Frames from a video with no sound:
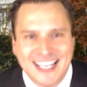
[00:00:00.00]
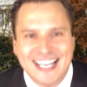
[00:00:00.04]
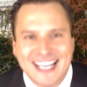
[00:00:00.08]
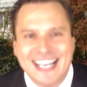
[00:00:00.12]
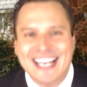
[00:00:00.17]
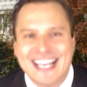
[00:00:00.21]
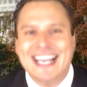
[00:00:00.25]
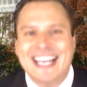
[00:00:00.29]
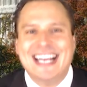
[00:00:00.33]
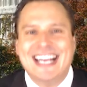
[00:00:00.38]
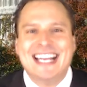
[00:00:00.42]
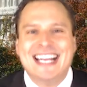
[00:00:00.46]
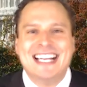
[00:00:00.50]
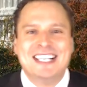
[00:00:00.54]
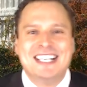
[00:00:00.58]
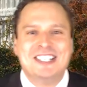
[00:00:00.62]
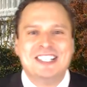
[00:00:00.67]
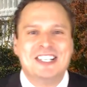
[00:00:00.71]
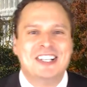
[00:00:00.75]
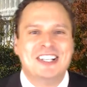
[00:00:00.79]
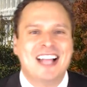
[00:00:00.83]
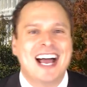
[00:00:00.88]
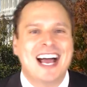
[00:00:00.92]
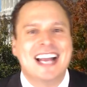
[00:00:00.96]
In
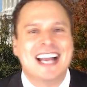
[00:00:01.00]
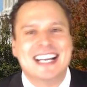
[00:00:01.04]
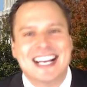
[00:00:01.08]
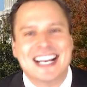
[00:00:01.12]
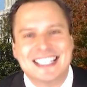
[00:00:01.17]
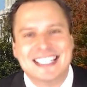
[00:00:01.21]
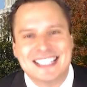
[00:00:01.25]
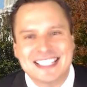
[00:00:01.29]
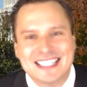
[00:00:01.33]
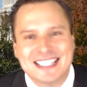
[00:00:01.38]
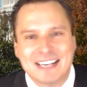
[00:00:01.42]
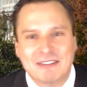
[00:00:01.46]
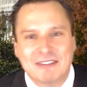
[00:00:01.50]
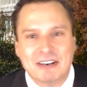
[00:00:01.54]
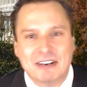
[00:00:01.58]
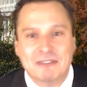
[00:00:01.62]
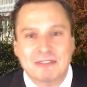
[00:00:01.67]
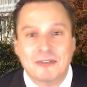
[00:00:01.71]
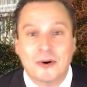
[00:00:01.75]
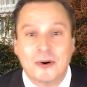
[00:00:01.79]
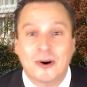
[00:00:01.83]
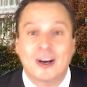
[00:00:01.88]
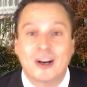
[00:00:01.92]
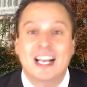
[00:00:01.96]
July
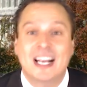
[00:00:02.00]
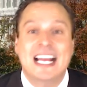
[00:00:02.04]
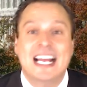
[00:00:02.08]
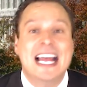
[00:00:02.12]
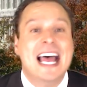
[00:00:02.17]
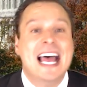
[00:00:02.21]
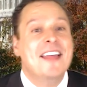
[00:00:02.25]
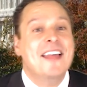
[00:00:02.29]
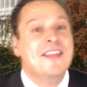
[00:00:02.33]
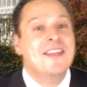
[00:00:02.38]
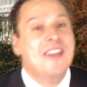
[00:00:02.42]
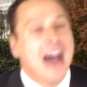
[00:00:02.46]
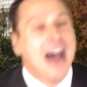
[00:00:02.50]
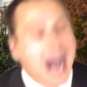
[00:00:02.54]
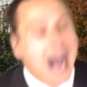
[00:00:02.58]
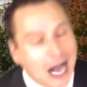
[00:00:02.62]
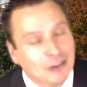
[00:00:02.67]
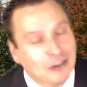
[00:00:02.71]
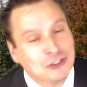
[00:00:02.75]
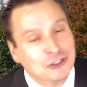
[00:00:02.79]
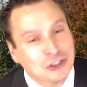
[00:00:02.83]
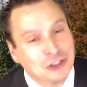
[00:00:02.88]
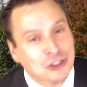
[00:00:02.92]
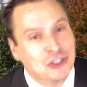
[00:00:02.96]
1974, the
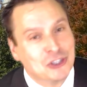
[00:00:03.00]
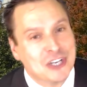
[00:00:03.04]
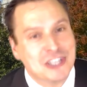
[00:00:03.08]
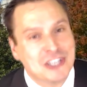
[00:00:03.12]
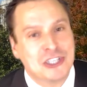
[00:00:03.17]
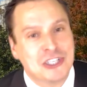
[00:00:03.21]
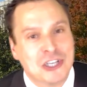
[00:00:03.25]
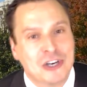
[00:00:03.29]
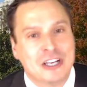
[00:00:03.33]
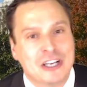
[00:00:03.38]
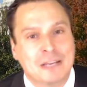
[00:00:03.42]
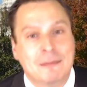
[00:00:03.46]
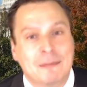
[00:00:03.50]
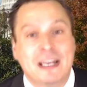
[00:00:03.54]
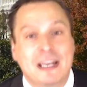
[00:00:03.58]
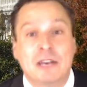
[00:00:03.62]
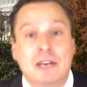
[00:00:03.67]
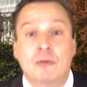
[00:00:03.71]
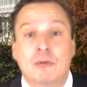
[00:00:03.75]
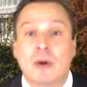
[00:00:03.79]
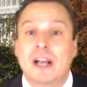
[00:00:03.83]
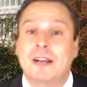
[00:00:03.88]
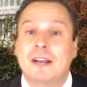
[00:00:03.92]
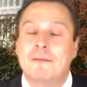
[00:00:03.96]
House Judiciary Committee
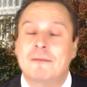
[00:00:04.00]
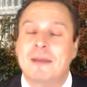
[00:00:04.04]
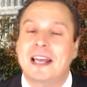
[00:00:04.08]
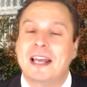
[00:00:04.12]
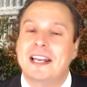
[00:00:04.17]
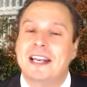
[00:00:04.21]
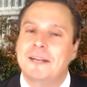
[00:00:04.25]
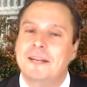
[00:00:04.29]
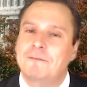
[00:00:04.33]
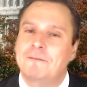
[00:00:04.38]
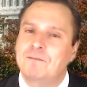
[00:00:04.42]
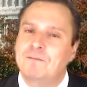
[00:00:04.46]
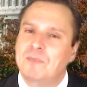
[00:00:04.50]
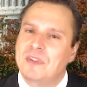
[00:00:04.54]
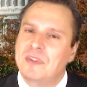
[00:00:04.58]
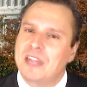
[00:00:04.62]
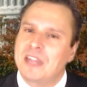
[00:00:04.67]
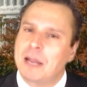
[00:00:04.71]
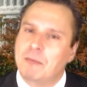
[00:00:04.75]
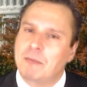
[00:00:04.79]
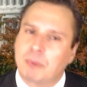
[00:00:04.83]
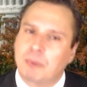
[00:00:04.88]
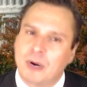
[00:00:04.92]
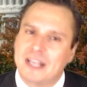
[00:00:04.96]
recommended
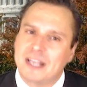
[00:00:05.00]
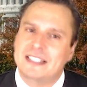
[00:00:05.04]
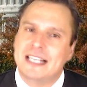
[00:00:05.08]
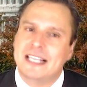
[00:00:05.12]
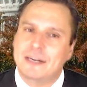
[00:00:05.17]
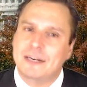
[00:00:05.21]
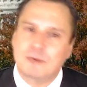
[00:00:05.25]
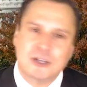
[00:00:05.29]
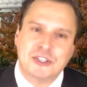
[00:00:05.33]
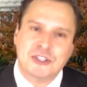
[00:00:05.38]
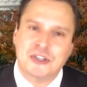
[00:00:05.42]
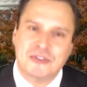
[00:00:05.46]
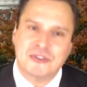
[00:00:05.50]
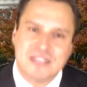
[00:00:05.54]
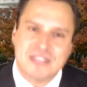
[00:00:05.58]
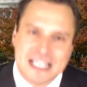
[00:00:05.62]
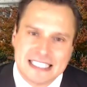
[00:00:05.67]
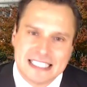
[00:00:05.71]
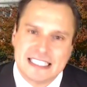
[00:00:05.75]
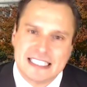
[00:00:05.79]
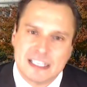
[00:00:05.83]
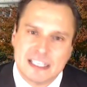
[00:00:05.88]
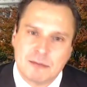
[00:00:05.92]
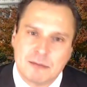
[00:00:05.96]
that President Richard
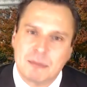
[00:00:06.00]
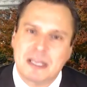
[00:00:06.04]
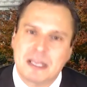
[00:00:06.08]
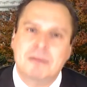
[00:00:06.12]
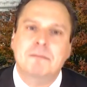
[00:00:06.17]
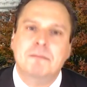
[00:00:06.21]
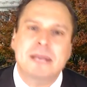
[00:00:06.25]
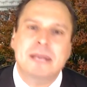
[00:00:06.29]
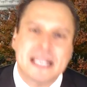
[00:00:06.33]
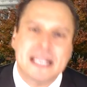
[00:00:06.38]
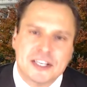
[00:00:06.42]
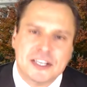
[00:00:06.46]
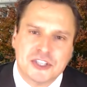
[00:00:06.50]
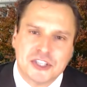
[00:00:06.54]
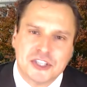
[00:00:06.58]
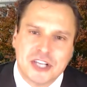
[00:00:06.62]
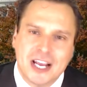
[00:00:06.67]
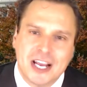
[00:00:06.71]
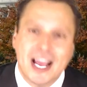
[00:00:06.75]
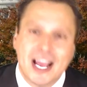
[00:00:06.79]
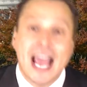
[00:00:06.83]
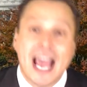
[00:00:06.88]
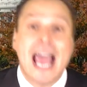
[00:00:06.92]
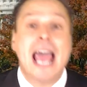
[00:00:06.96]
Nixon be impeached
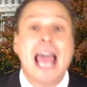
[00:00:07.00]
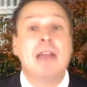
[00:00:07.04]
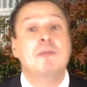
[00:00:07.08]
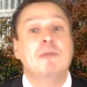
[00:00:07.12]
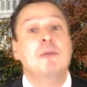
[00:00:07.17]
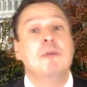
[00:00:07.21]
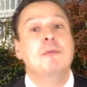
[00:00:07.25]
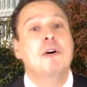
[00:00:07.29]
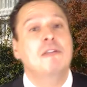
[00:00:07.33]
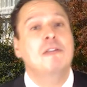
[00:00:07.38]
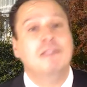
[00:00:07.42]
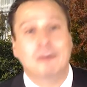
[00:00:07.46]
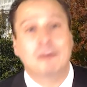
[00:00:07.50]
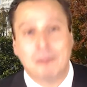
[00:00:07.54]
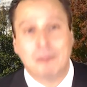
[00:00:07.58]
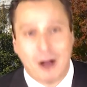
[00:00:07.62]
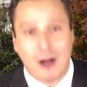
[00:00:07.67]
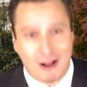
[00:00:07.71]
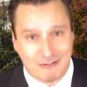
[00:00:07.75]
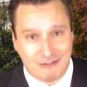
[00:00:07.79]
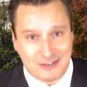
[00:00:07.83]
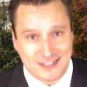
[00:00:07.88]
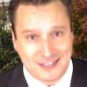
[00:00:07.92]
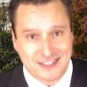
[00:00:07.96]
and removed from
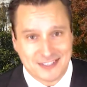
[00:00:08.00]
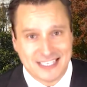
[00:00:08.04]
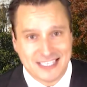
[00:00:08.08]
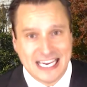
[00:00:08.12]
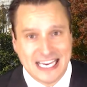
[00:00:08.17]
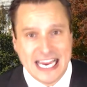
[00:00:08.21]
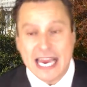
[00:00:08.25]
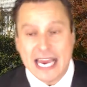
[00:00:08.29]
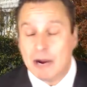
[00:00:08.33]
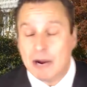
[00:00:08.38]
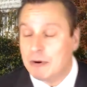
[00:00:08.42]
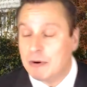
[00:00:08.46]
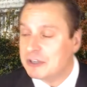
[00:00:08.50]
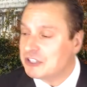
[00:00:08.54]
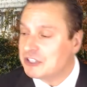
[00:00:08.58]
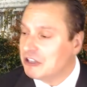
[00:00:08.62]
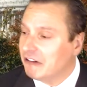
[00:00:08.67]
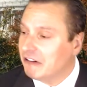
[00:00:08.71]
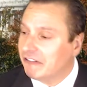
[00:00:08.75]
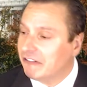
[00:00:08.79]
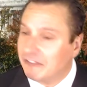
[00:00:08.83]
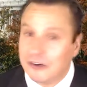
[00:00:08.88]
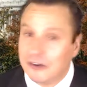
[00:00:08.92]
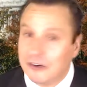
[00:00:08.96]
office. It was
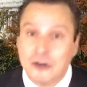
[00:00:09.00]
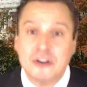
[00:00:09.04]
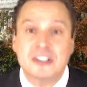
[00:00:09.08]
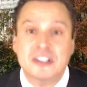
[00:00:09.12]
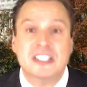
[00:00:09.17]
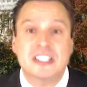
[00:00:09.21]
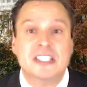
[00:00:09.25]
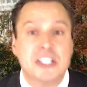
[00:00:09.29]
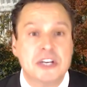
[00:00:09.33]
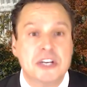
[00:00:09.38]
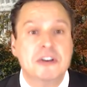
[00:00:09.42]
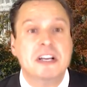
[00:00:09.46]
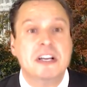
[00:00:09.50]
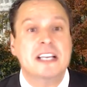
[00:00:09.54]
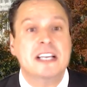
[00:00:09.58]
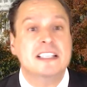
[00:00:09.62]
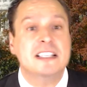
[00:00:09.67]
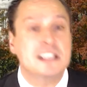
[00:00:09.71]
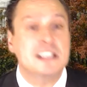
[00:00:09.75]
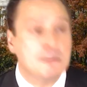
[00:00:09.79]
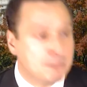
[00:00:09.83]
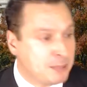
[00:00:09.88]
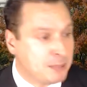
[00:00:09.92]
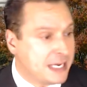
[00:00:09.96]
the first
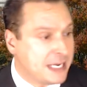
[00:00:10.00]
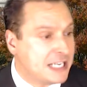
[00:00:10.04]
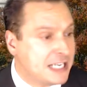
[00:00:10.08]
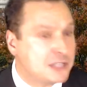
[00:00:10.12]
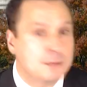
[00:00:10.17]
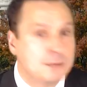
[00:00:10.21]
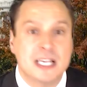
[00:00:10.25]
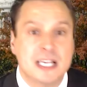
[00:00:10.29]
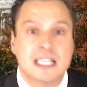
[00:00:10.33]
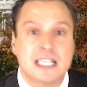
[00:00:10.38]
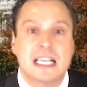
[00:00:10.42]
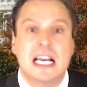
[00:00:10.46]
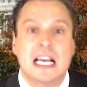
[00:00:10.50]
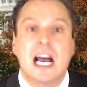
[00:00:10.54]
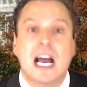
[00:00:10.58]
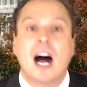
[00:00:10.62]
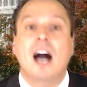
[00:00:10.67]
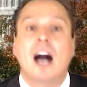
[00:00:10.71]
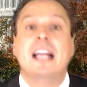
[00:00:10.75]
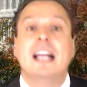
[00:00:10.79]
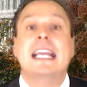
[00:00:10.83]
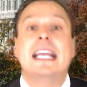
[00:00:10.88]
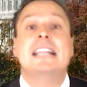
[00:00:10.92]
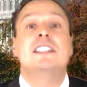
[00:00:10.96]
serious impeachment
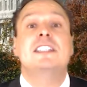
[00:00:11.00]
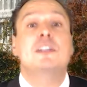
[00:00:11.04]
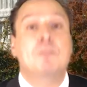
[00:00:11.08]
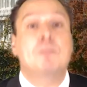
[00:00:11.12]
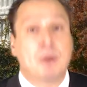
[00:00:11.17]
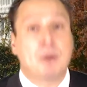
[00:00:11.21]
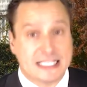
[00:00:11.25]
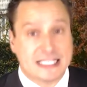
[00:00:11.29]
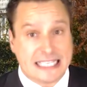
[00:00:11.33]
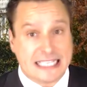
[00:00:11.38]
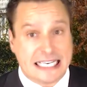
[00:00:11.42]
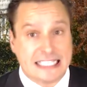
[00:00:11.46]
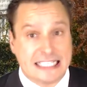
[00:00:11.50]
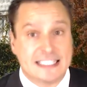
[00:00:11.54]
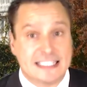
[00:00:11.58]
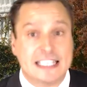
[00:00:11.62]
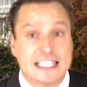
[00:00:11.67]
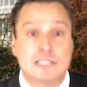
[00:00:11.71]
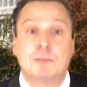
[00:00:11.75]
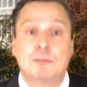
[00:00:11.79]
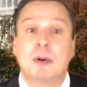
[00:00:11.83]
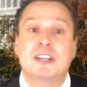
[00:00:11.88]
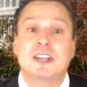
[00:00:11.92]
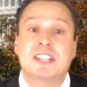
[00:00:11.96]
against the president
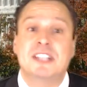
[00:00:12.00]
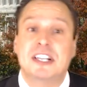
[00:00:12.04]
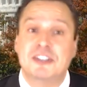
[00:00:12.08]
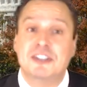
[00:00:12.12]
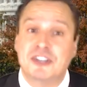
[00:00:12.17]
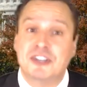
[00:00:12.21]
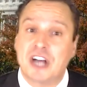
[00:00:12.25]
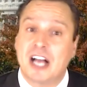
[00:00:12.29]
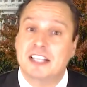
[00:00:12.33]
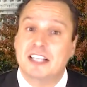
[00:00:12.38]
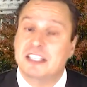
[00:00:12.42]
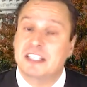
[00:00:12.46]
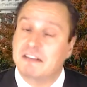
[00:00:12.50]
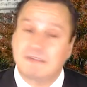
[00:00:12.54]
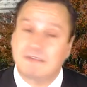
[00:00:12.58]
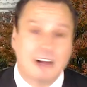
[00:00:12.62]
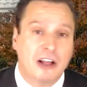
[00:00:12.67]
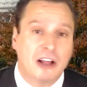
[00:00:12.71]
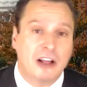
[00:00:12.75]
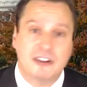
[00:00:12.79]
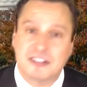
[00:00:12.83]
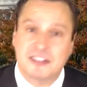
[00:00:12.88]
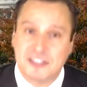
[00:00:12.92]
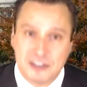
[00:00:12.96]
since President Johnson
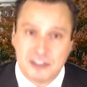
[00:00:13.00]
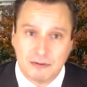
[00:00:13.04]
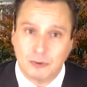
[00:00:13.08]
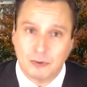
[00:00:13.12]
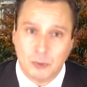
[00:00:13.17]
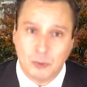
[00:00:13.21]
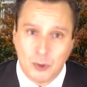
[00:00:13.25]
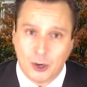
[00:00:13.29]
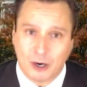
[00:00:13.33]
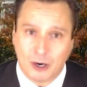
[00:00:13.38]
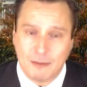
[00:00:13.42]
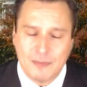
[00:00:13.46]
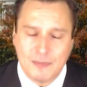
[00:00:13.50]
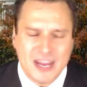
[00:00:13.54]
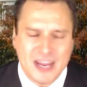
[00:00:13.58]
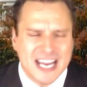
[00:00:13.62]
following the Civil War.